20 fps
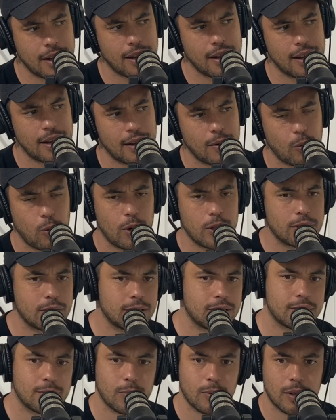Like
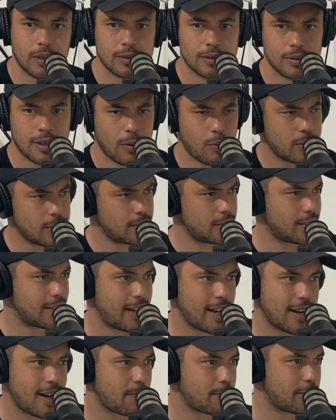what's what like what's
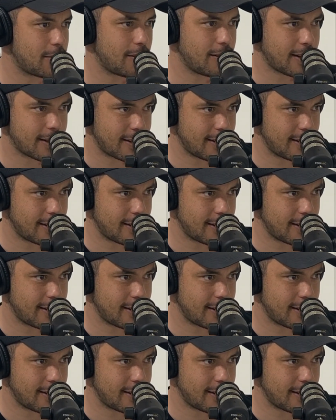his kid up to?